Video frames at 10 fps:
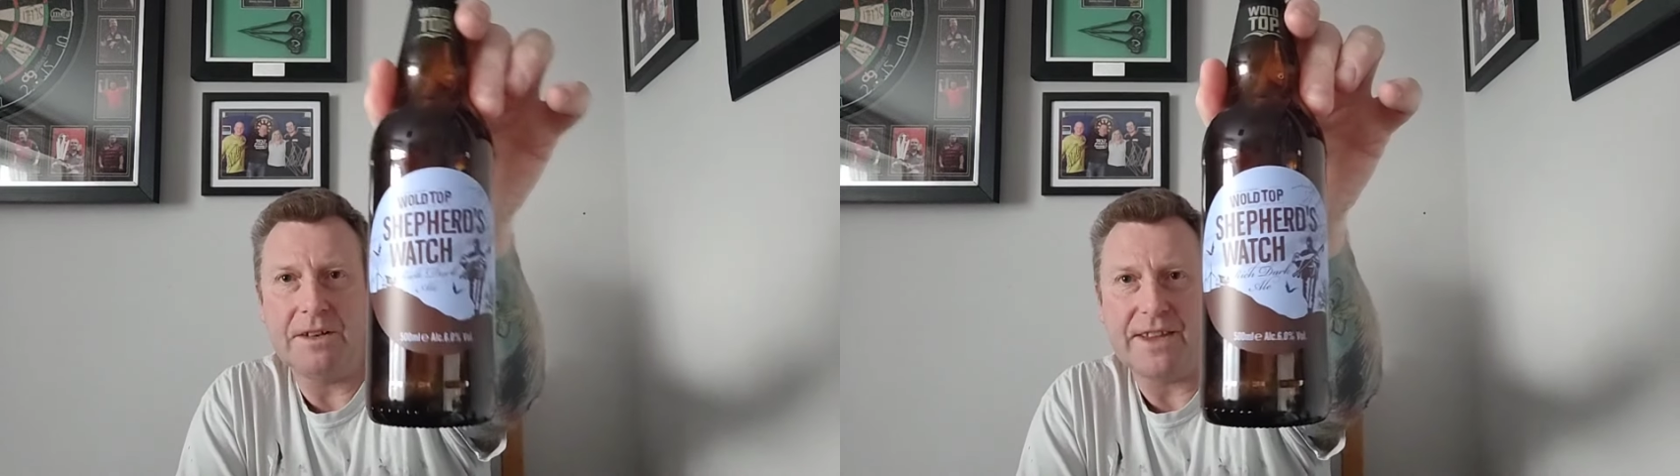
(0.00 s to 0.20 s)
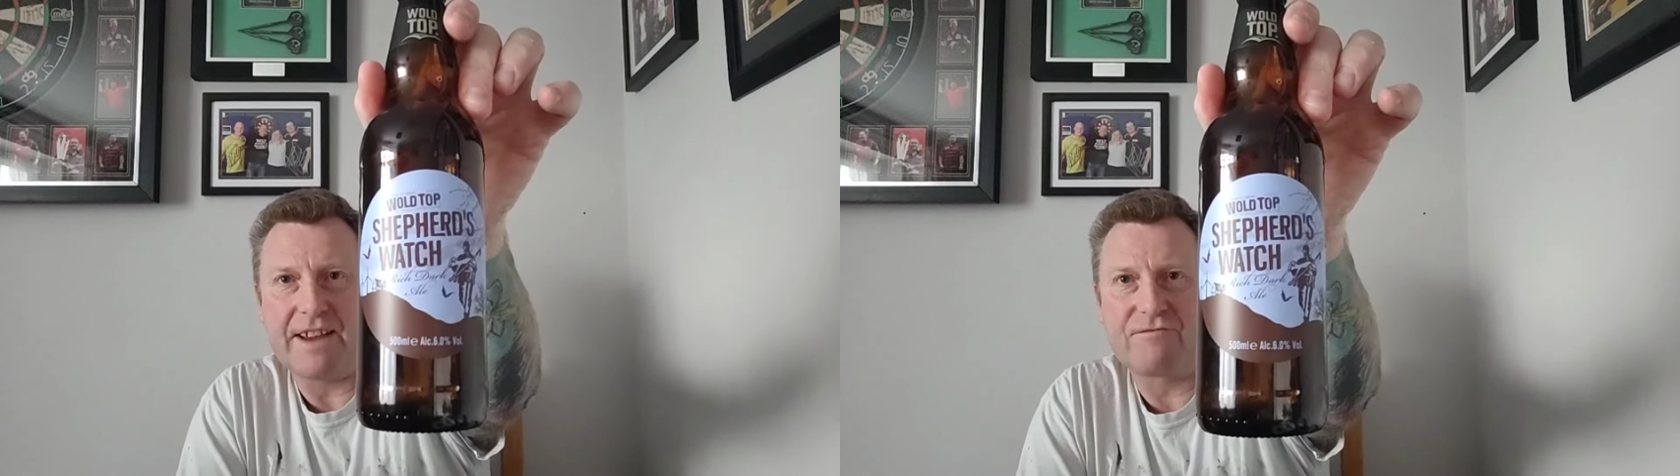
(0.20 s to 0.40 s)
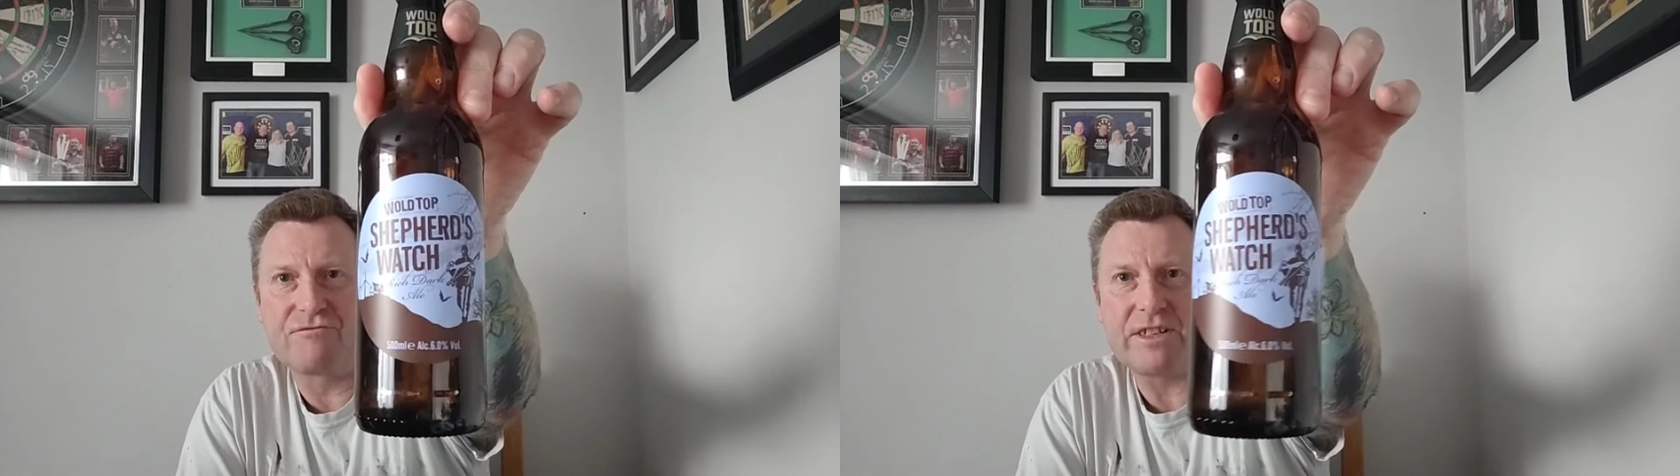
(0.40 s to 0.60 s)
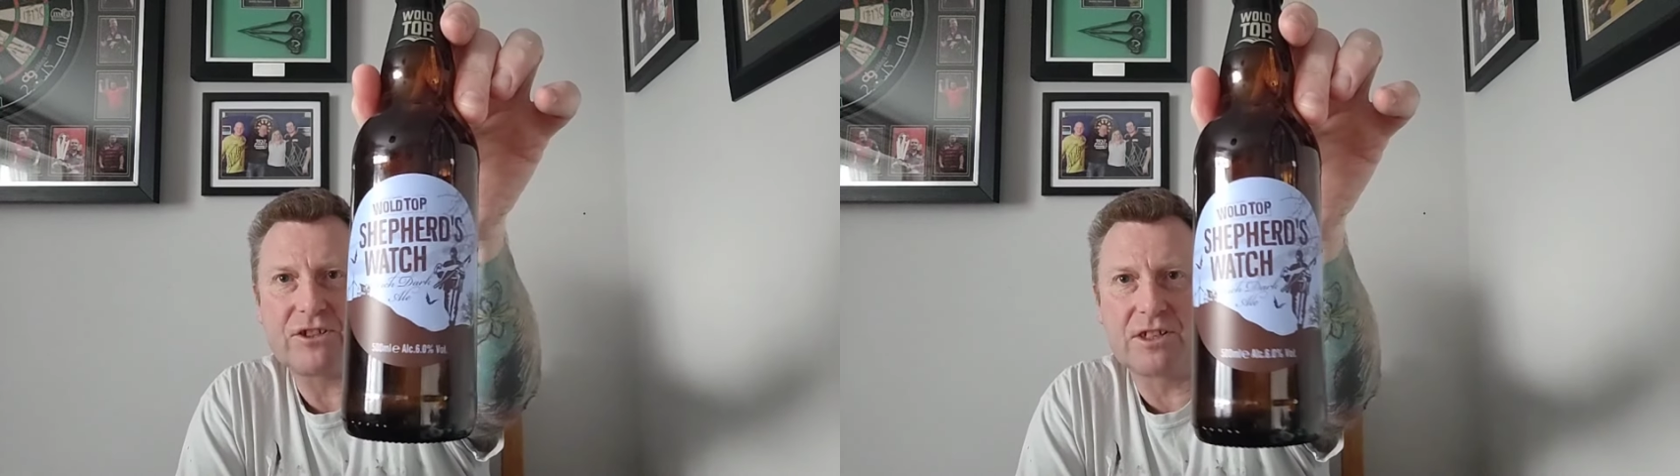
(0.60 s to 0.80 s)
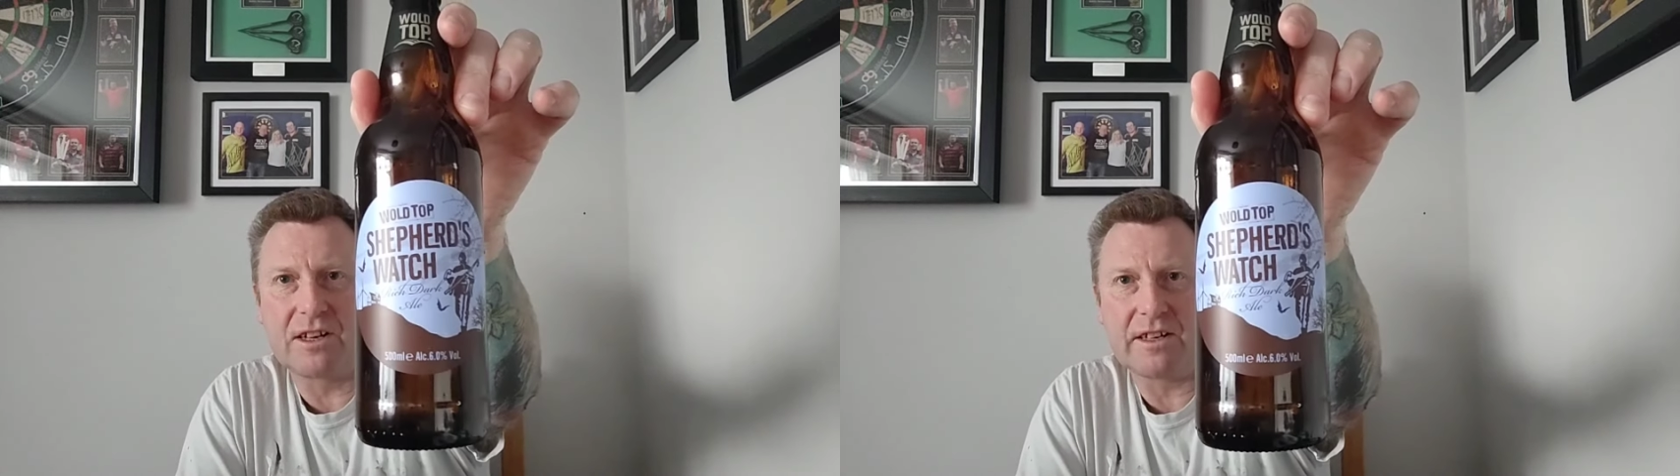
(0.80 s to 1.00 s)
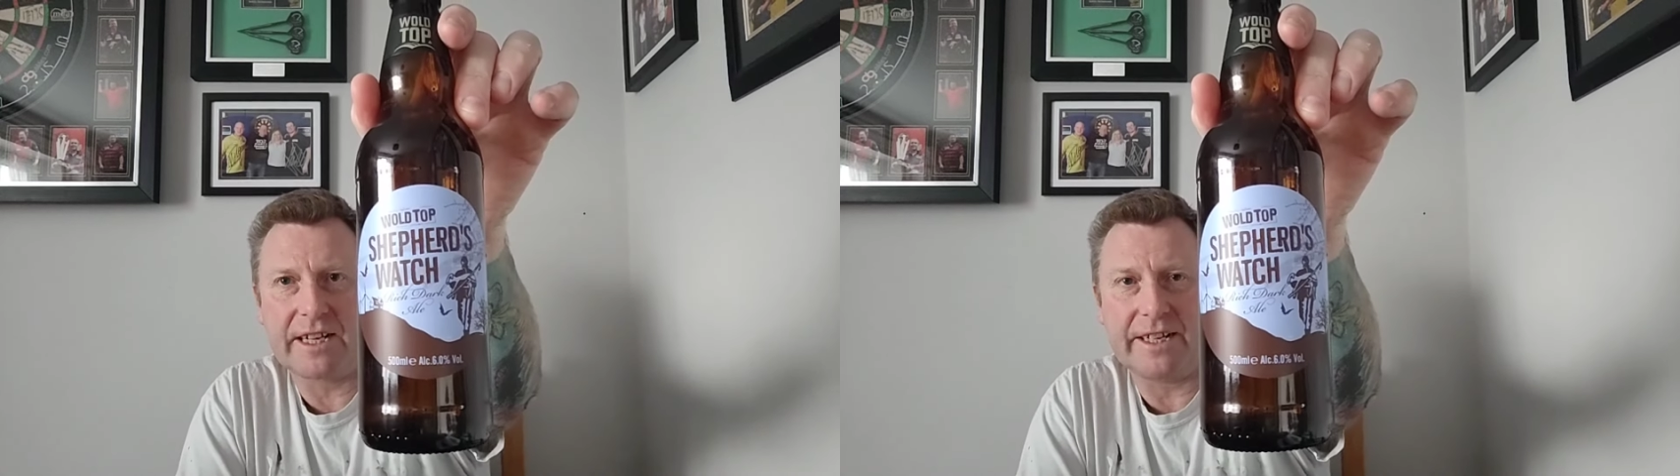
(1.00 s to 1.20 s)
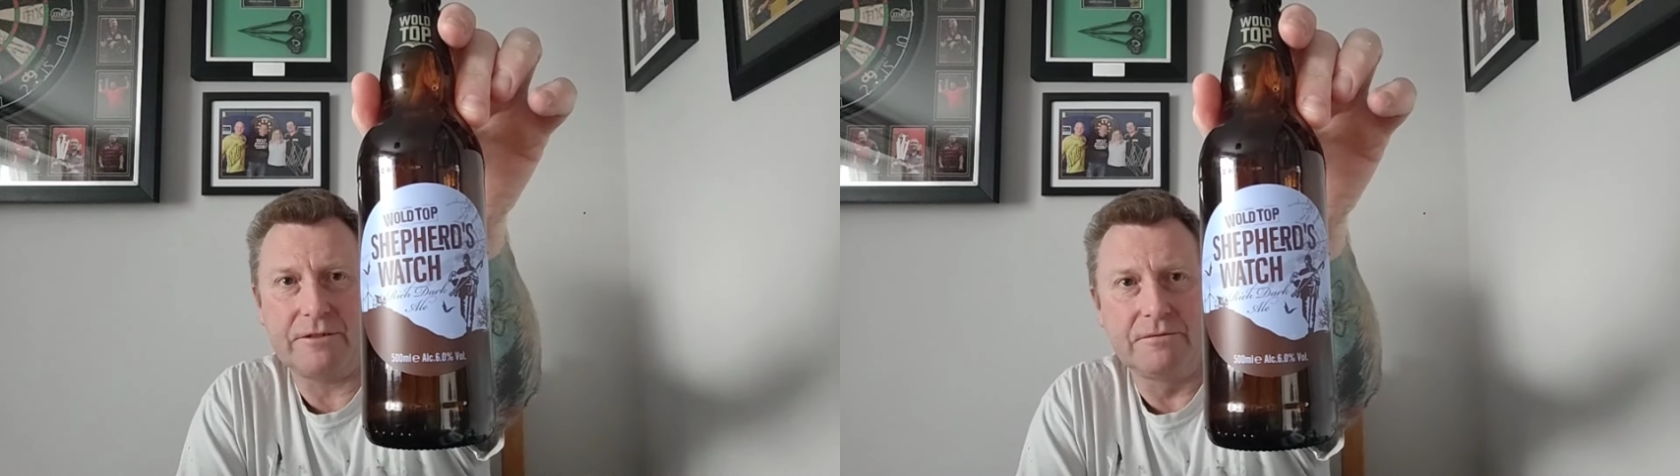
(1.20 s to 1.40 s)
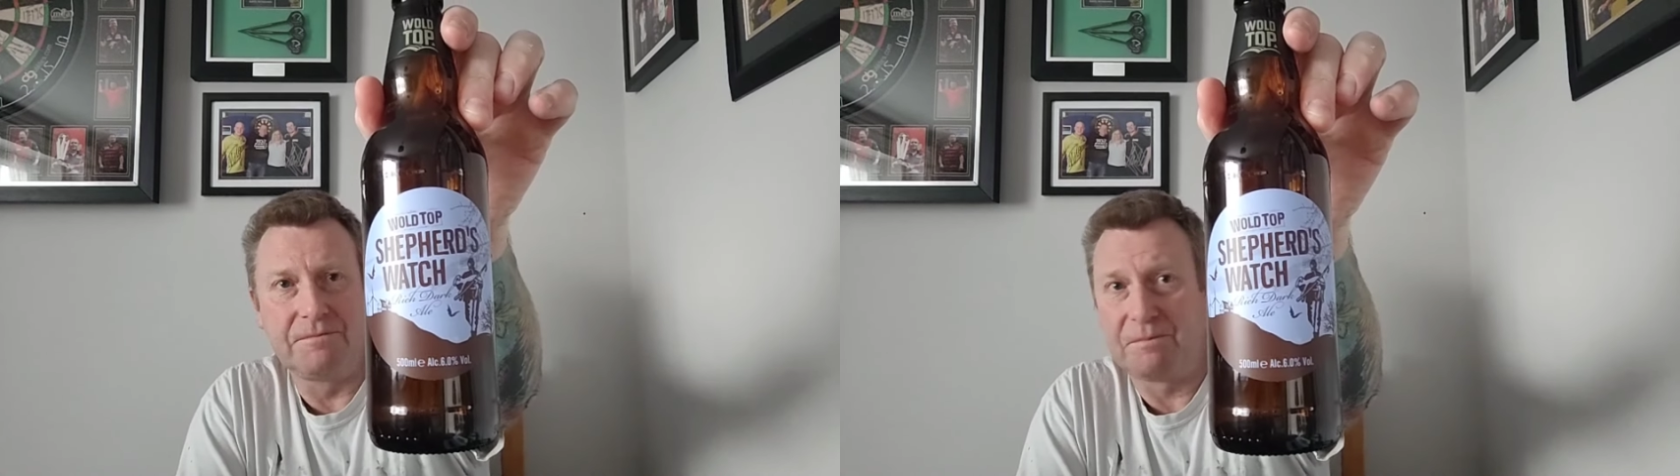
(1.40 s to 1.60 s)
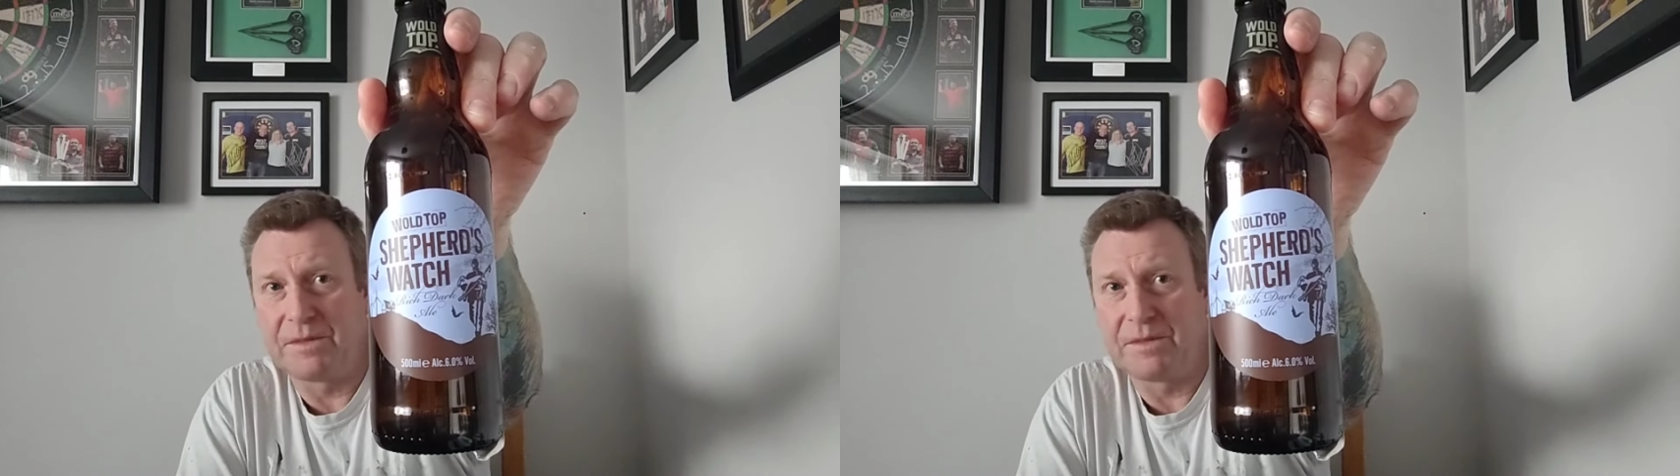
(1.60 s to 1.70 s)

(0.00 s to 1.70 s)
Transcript: and their rich dark ale.